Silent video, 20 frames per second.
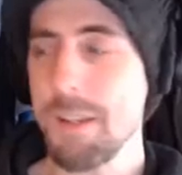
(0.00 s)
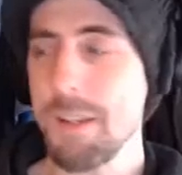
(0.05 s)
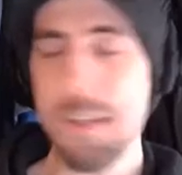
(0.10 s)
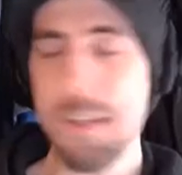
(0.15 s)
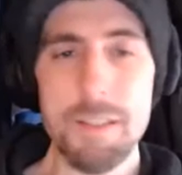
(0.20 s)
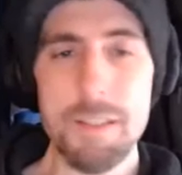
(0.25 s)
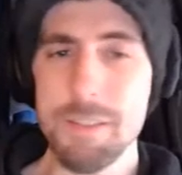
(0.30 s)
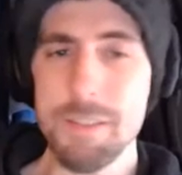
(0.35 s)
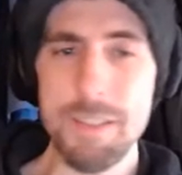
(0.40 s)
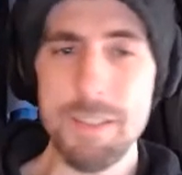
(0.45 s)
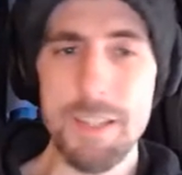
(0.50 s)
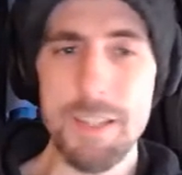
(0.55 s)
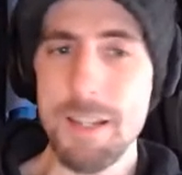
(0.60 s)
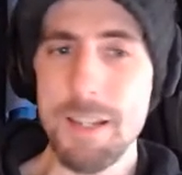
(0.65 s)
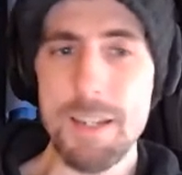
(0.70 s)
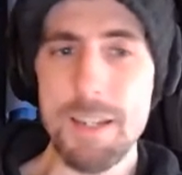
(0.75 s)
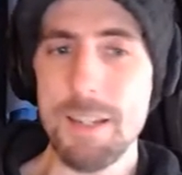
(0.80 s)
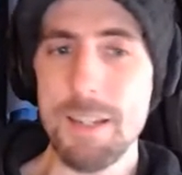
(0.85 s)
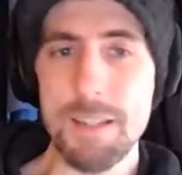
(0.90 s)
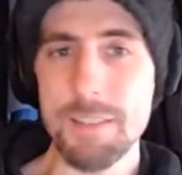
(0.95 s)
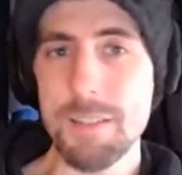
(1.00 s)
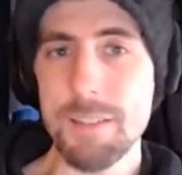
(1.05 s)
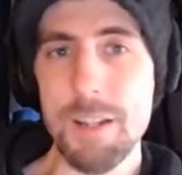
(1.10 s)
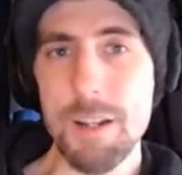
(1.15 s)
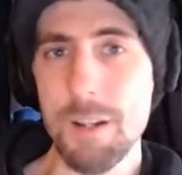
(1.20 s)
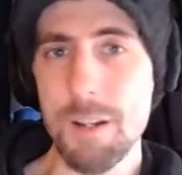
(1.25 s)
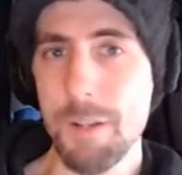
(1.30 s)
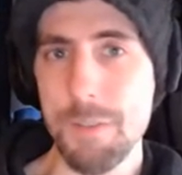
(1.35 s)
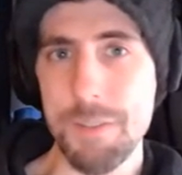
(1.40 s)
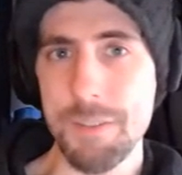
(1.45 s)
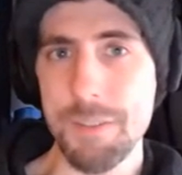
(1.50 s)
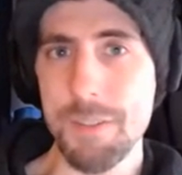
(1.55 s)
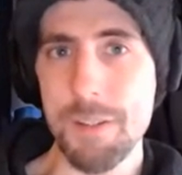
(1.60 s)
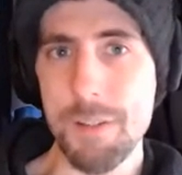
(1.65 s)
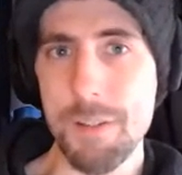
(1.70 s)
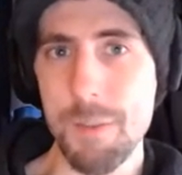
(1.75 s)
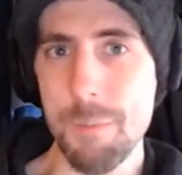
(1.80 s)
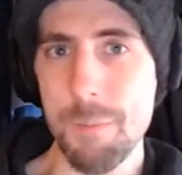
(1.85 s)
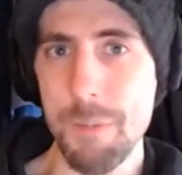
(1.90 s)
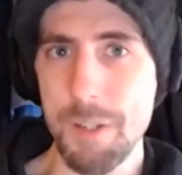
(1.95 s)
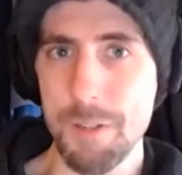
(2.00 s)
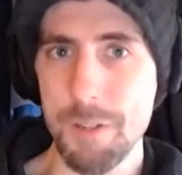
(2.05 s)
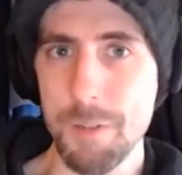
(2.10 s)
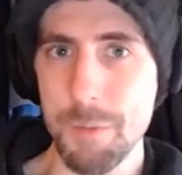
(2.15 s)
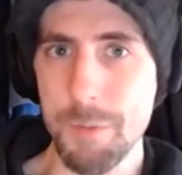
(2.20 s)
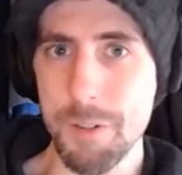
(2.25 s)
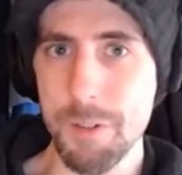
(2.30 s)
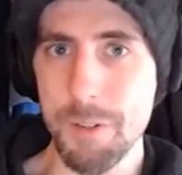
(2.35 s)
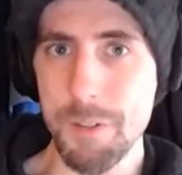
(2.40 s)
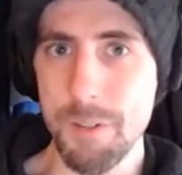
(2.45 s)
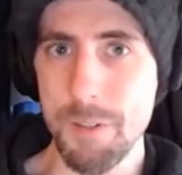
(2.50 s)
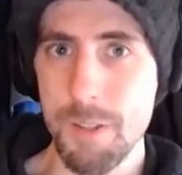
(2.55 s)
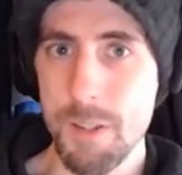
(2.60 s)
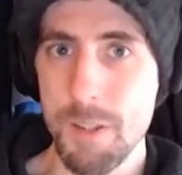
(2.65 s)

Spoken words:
Kathleen Kennedy is not on the set of The Mandalorian.